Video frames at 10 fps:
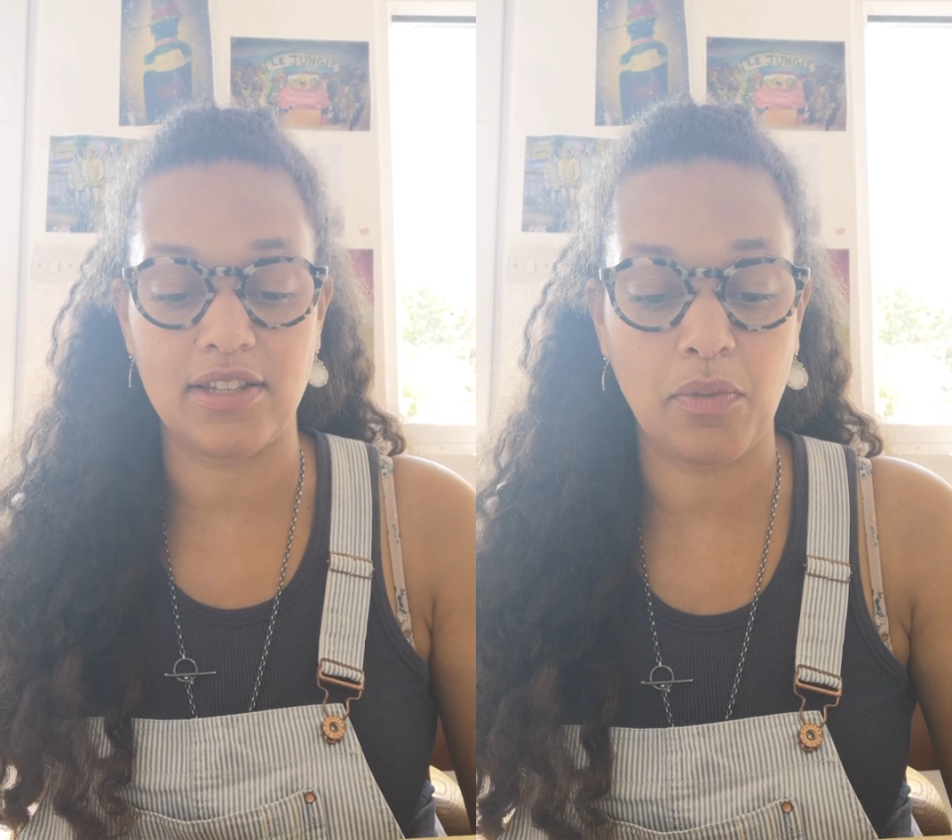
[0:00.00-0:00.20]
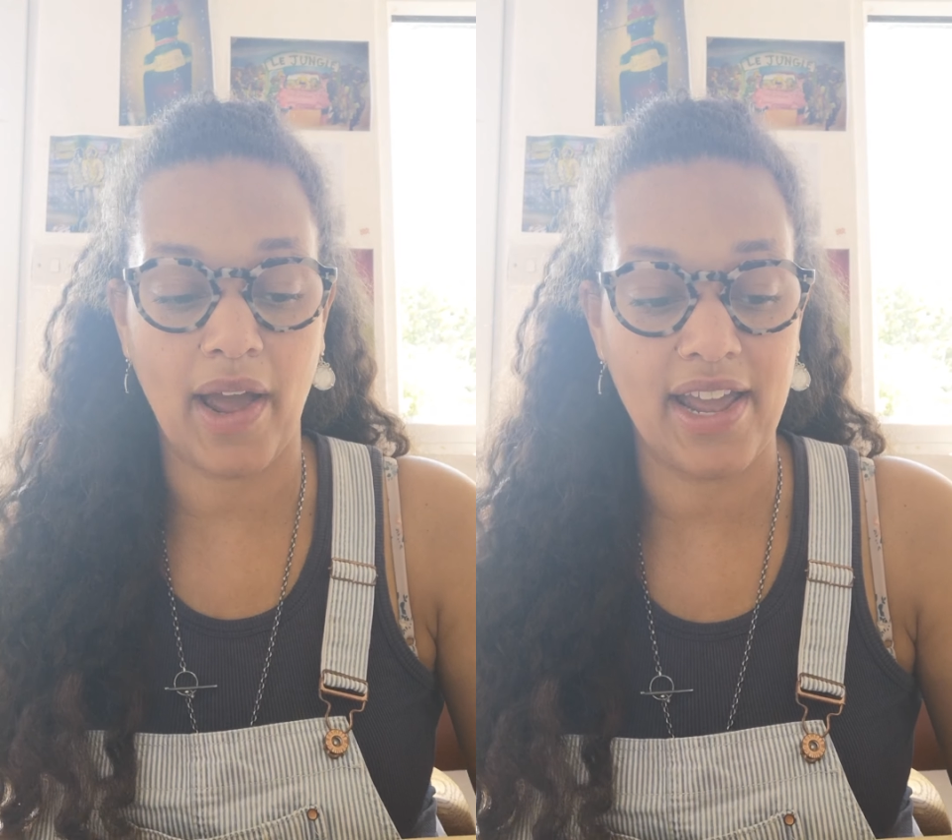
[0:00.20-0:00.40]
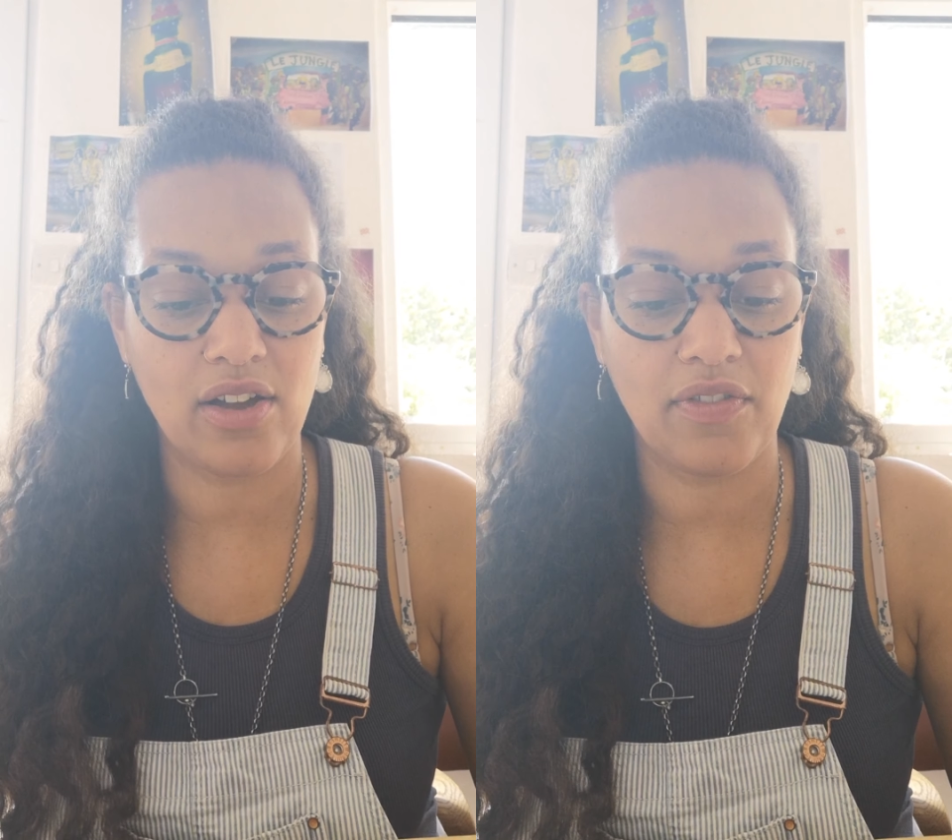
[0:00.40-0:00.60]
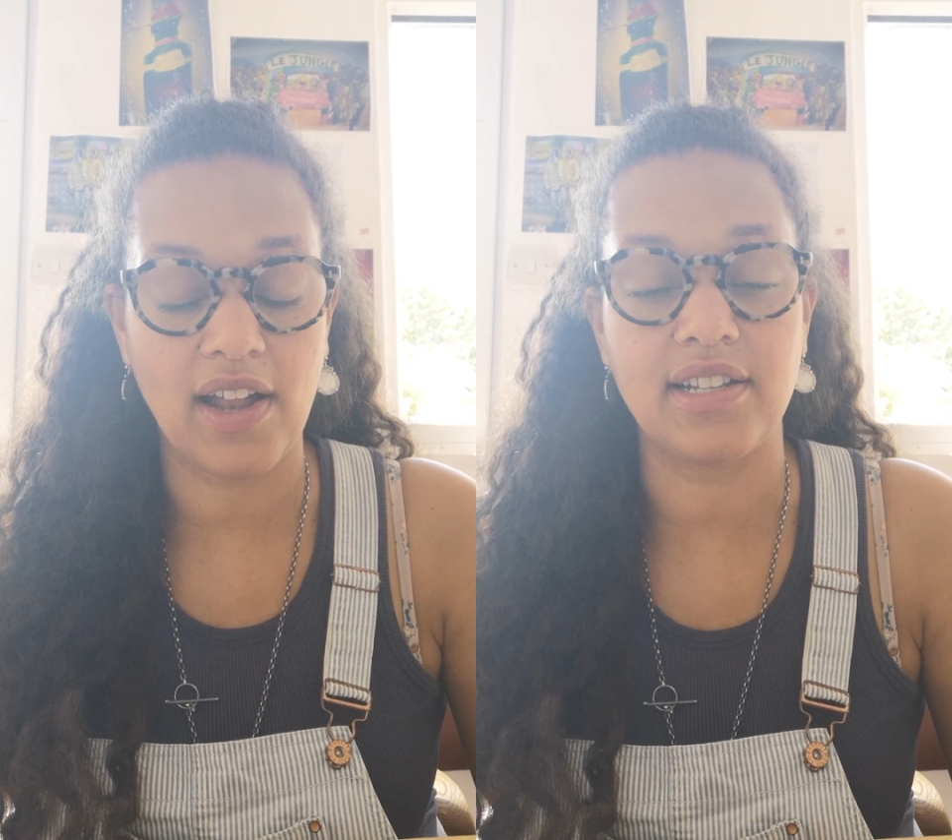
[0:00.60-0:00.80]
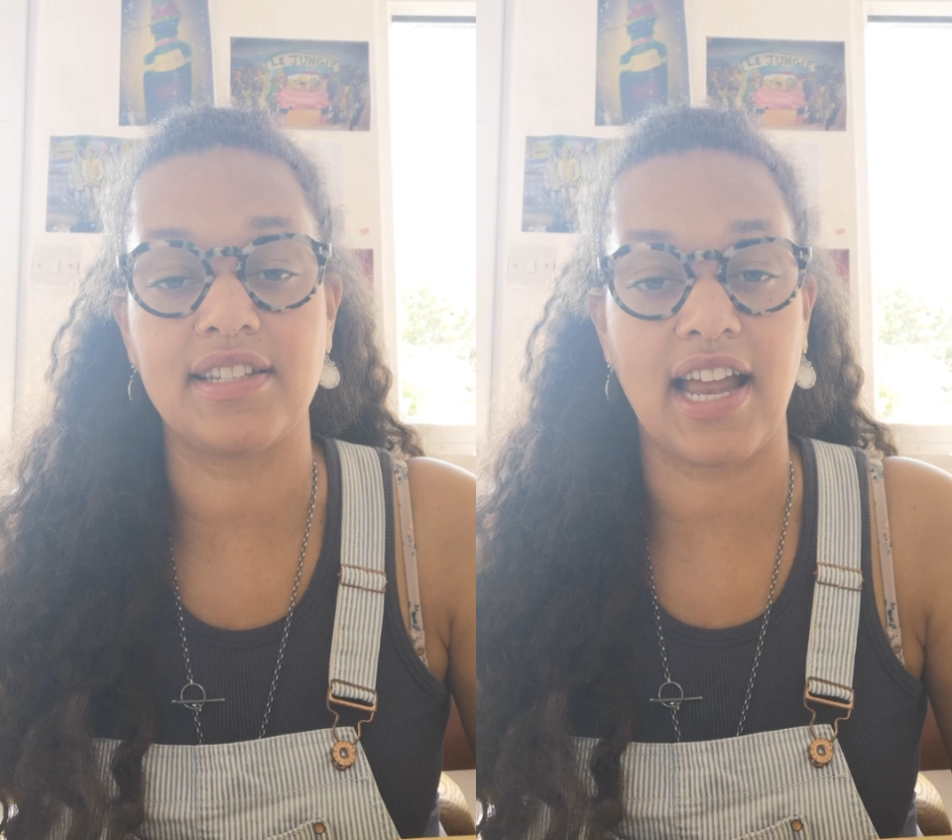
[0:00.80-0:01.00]
a way of
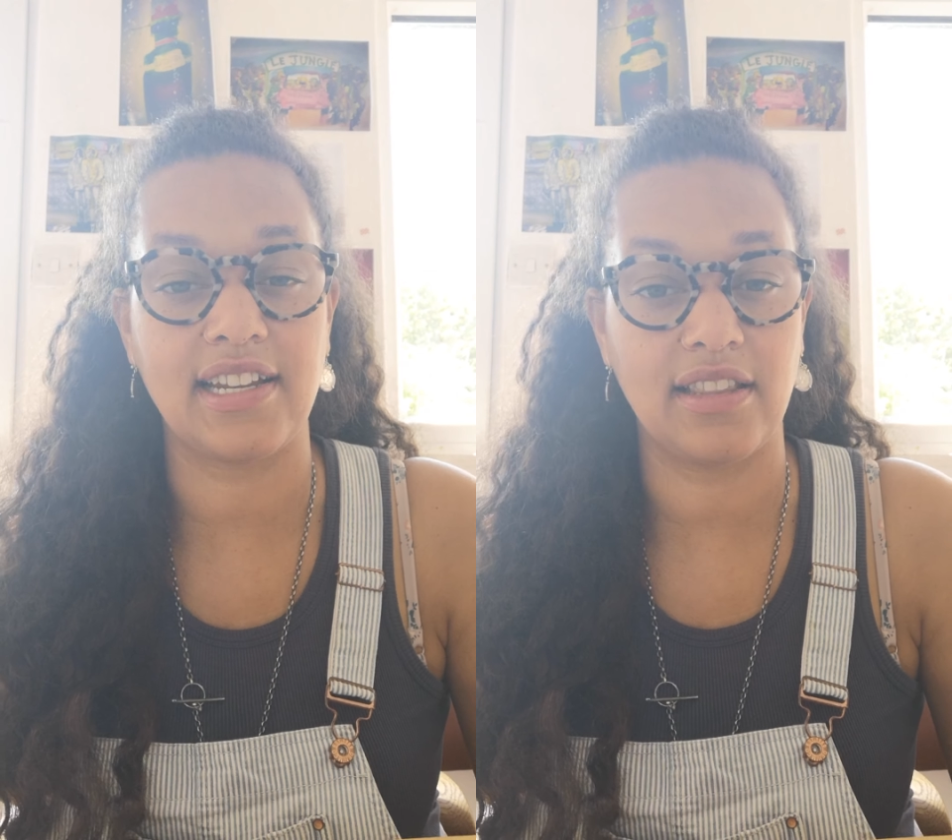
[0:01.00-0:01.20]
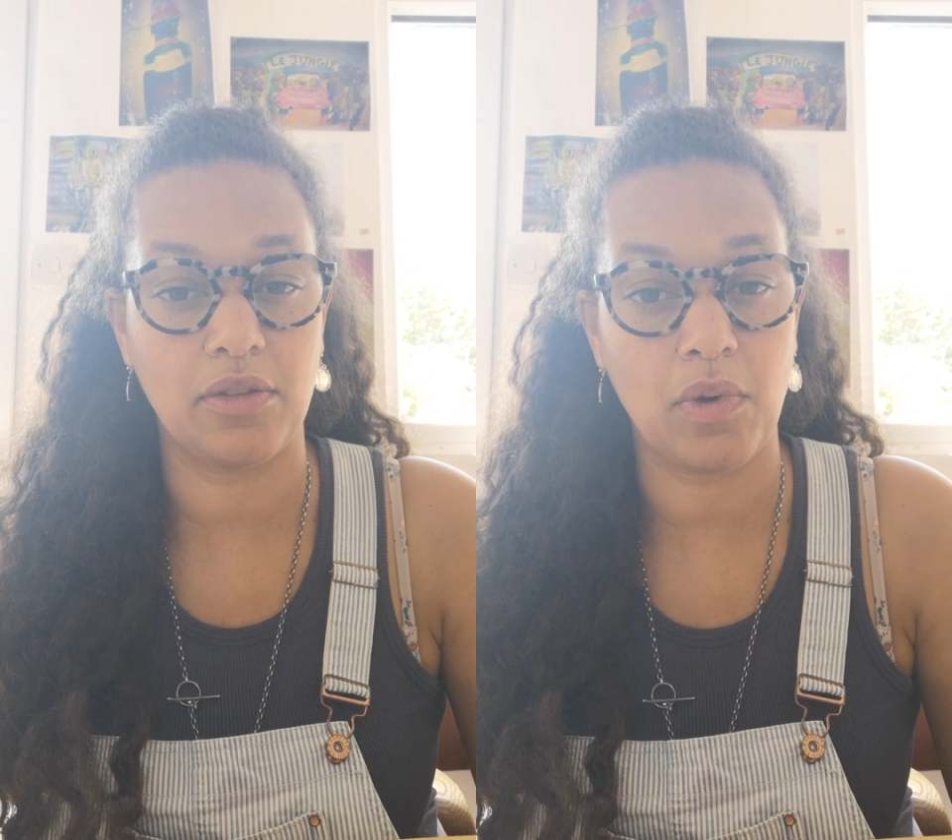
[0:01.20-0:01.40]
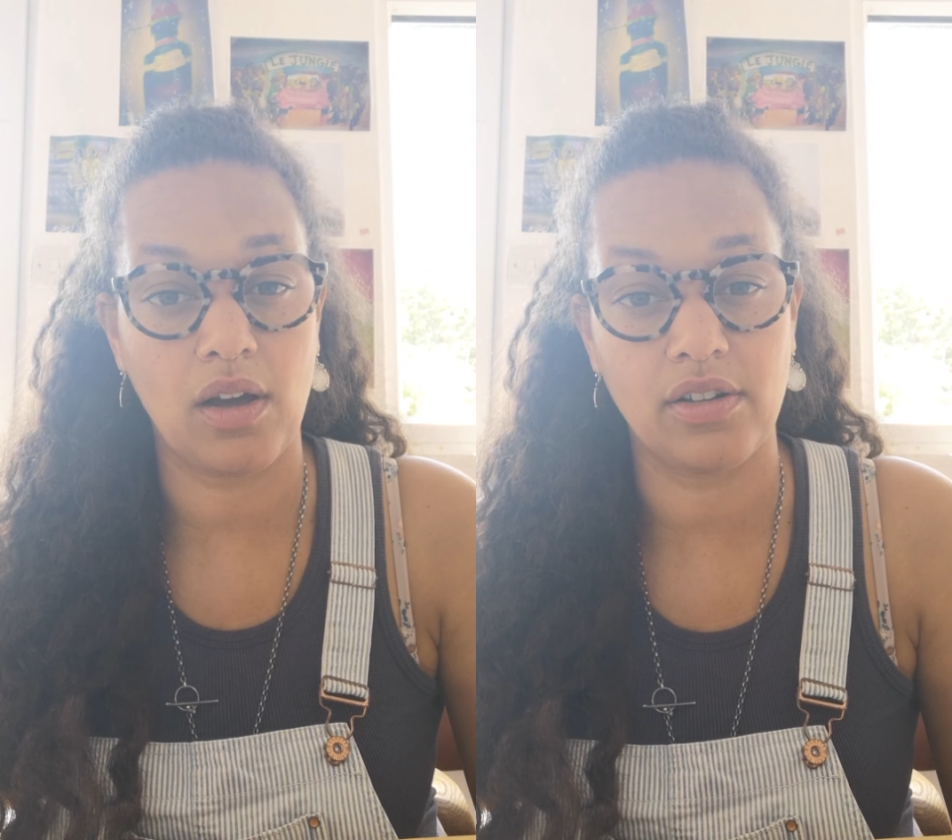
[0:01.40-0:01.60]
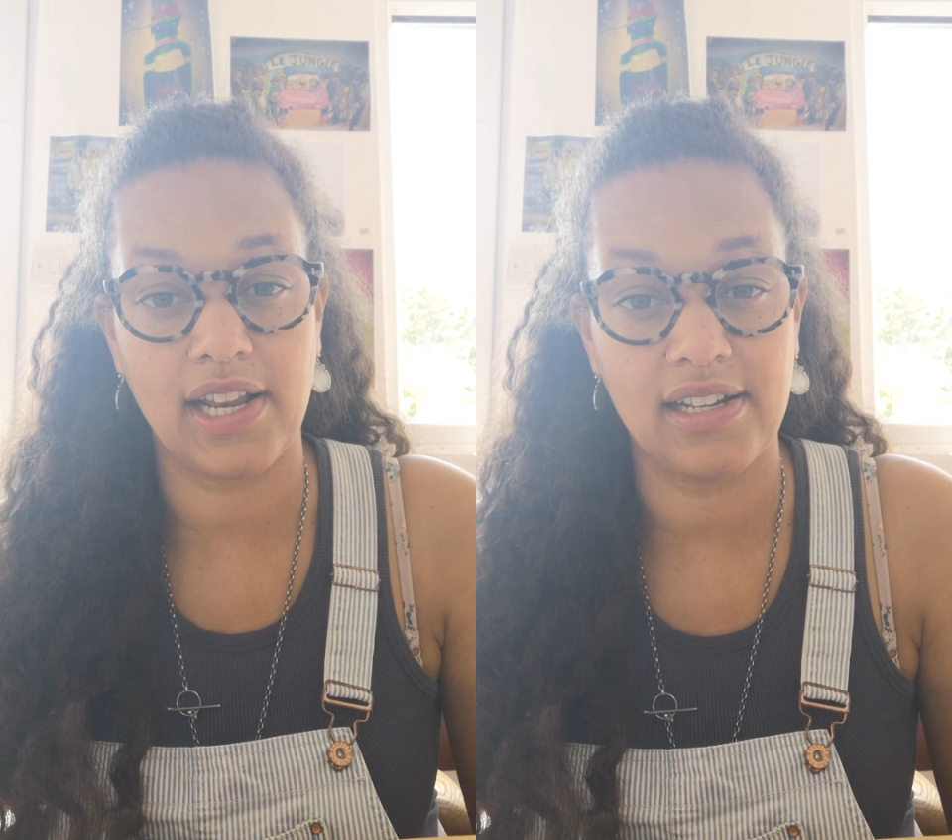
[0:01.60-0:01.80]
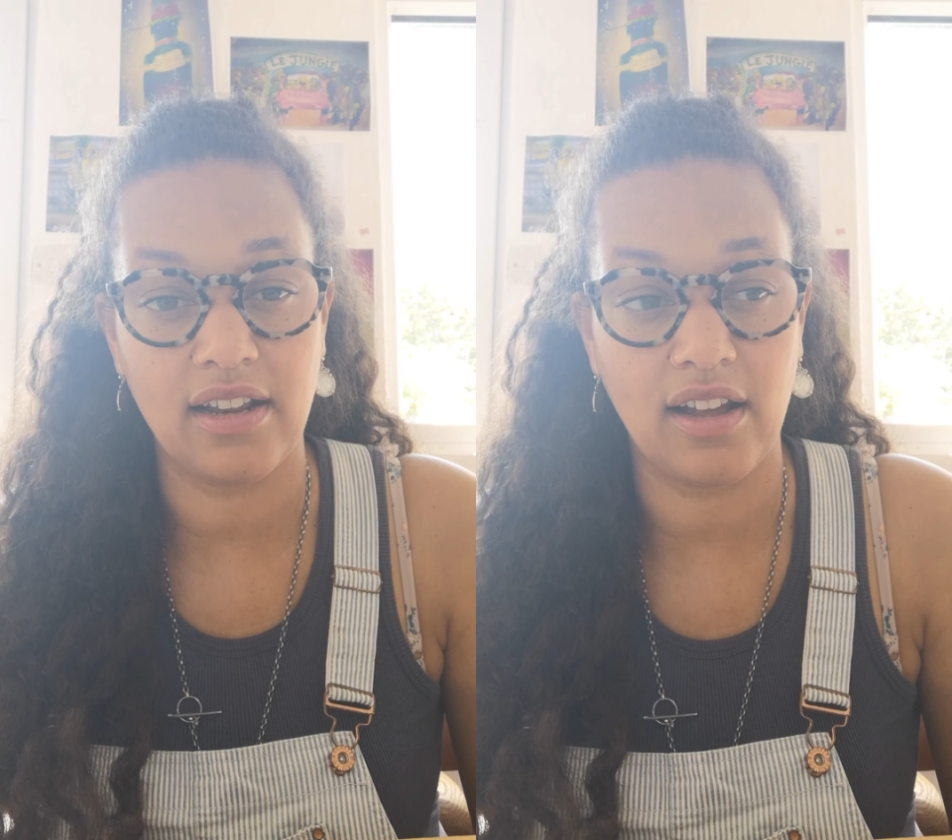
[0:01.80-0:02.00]
understanding the world I